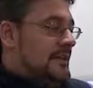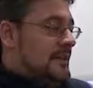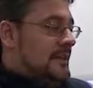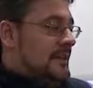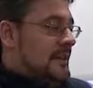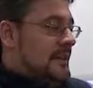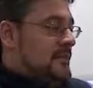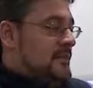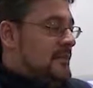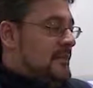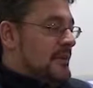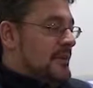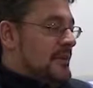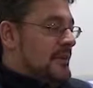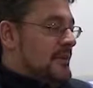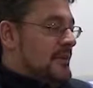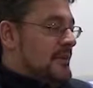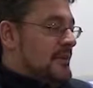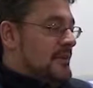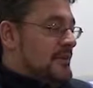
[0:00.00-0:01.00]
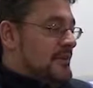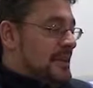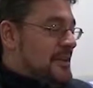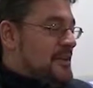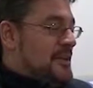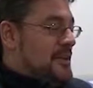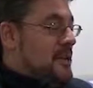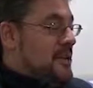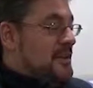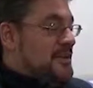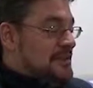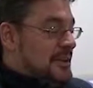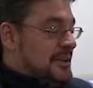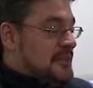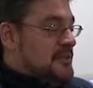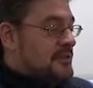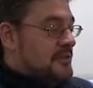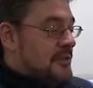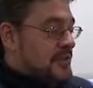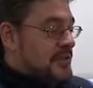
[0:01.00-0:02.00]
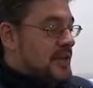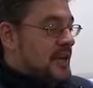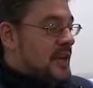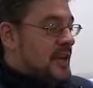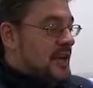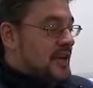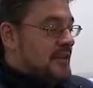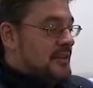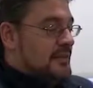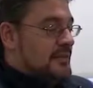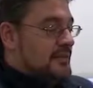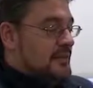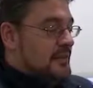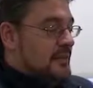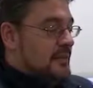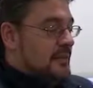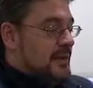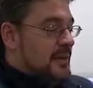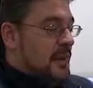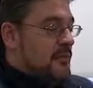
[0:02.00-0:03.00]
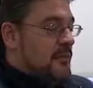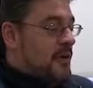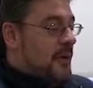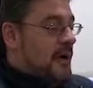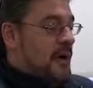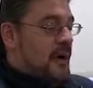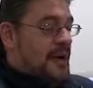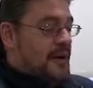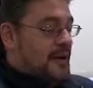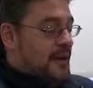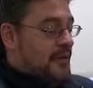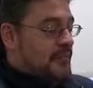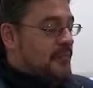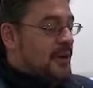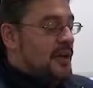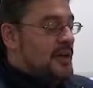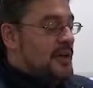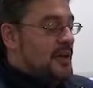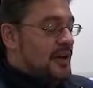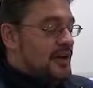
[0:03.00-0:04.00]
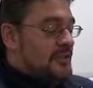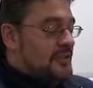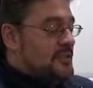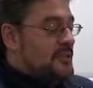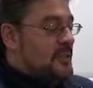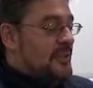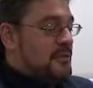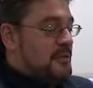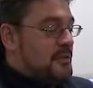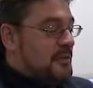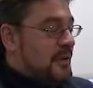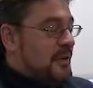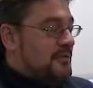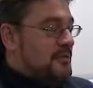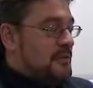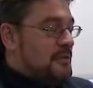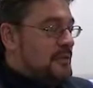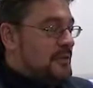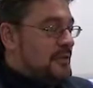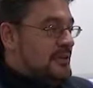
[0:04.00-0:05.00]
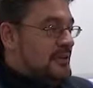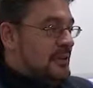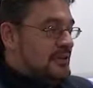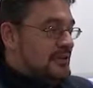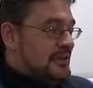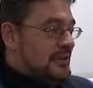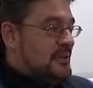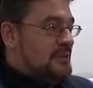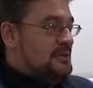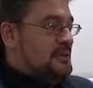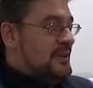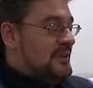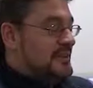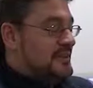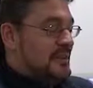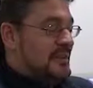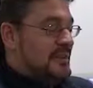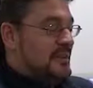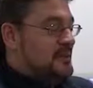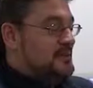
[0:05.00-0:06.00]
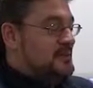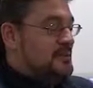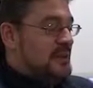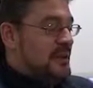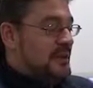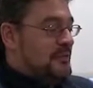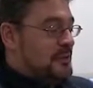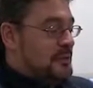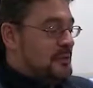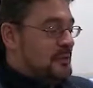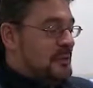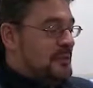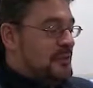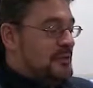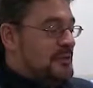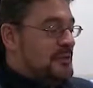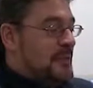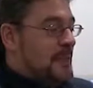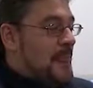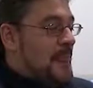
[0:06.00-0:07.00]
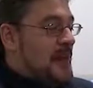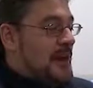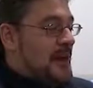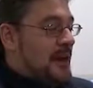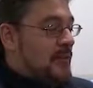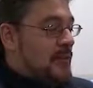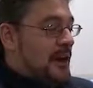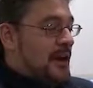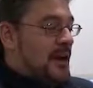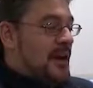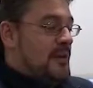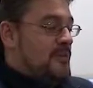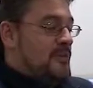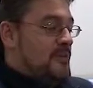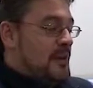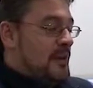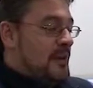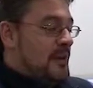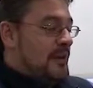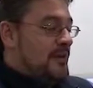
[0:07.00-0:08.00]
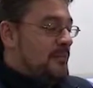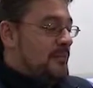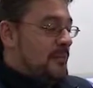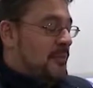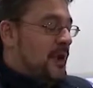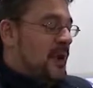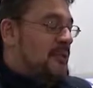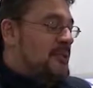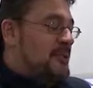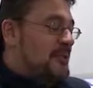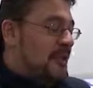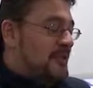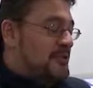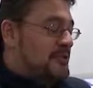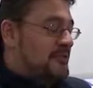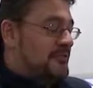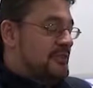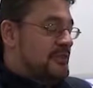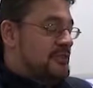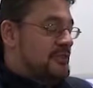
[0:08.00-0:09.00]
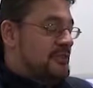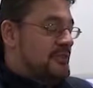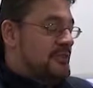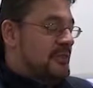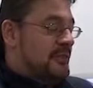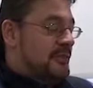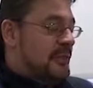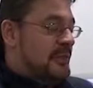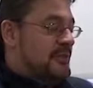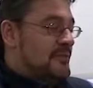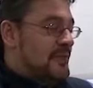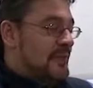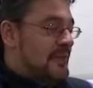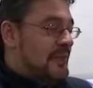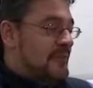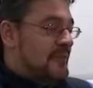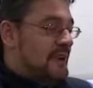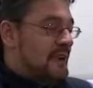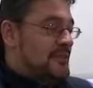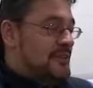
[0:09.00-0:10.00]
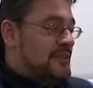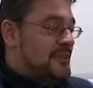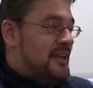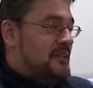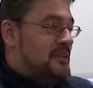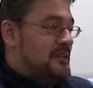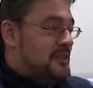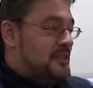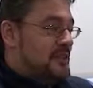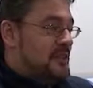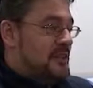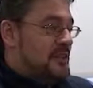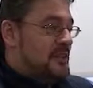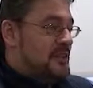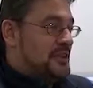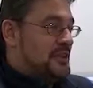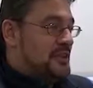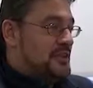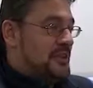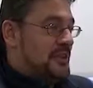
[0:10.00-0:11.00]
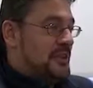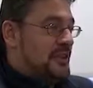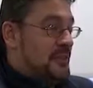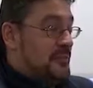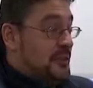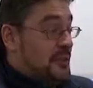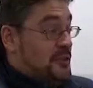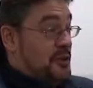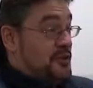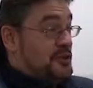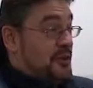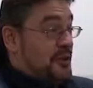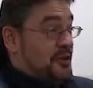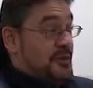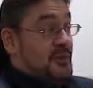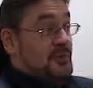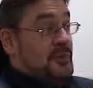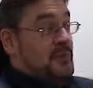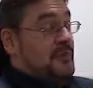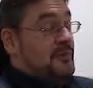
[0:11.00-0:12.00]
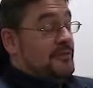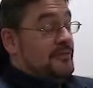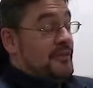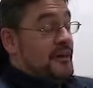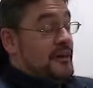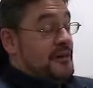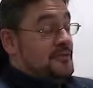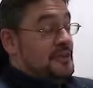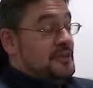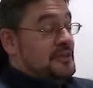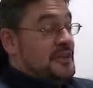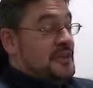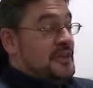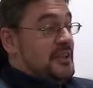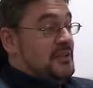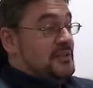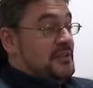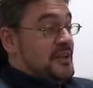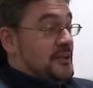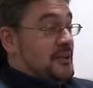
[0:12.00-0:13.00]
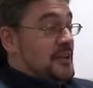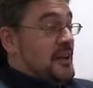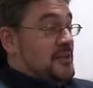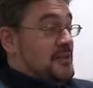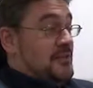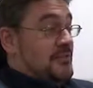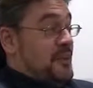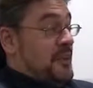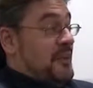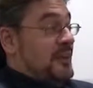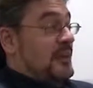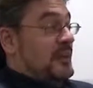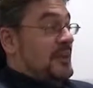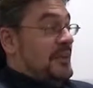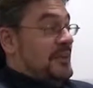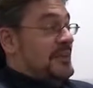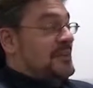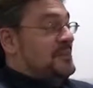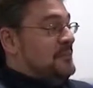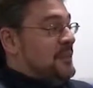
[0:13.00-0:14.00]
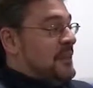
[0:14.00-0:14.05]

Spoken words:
The honest answer is here, I'm lucky because I travel all over the world and I see lots of casinos all over the world. And when my international visitors come over here and I have to take them to a British casino, I mean Nottingham here, we've got 5 casinos here. We're actually very lucky.